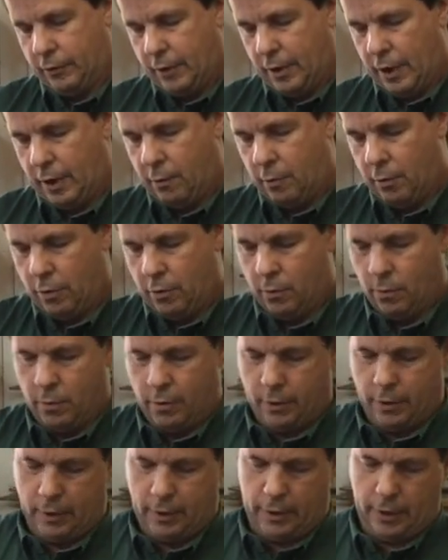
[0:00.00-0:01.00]
stayed where you
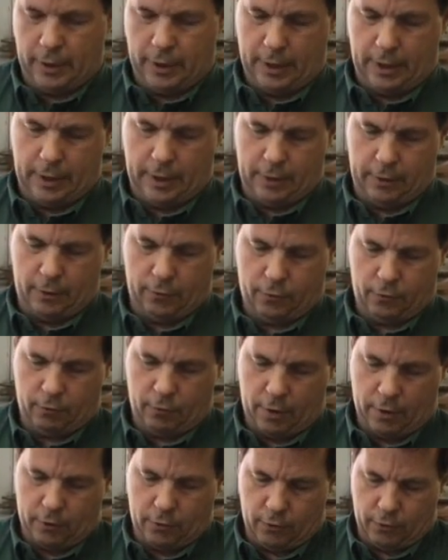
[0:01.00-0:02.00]
wanted it, and then just
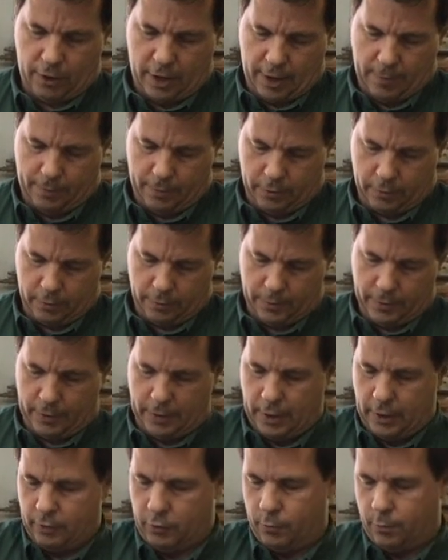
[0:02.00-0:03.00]
stretch your tape a little
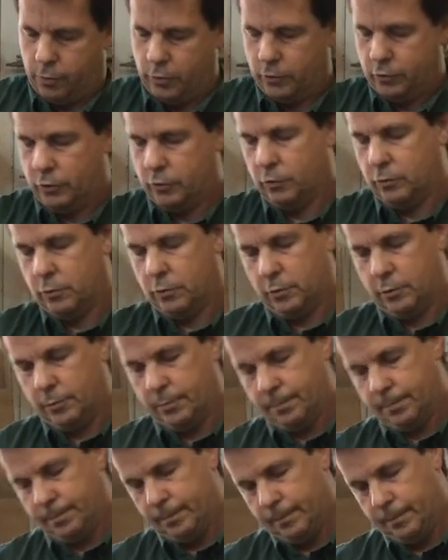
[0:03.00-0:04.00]
bit as you push it
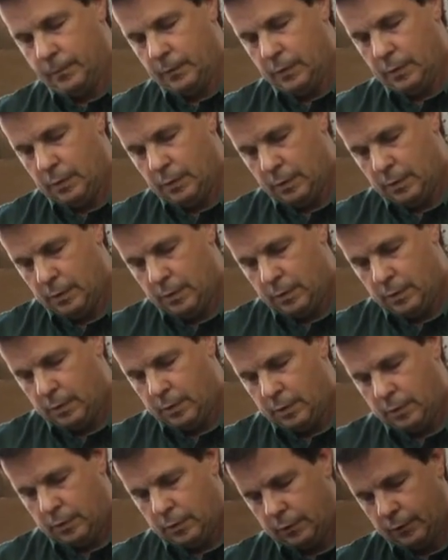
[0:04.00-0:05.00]
on.
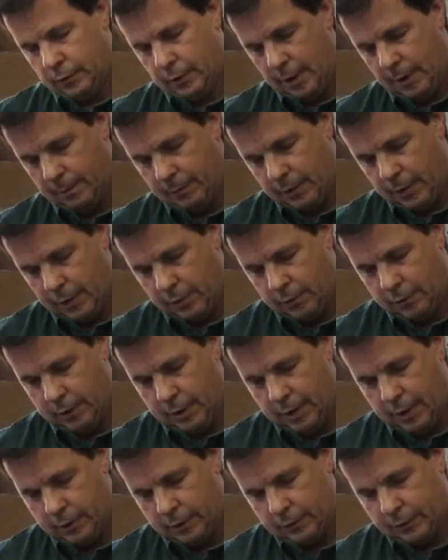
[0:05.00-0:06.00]
Same thing on
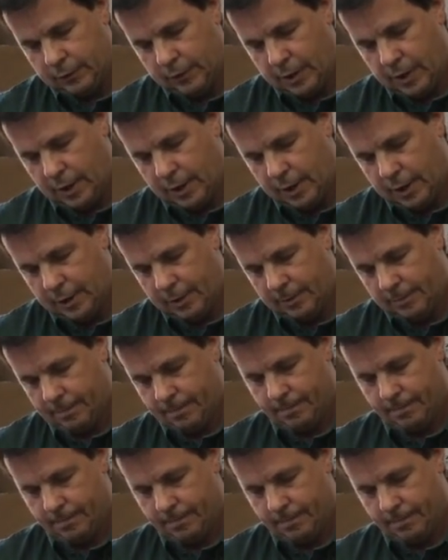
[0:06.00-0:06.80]
the other side.